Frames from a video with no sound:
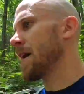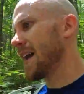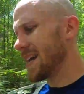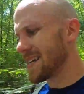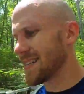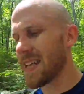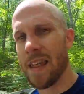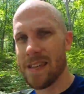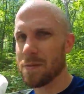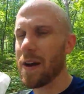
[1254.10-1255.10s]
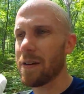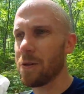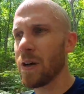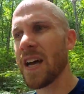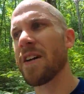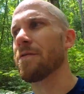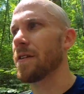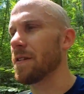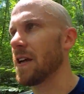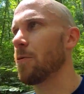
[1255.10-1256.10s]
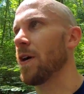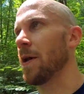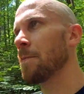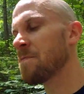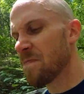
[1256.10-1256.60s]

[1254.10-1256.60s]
And this bottle, very lightweight.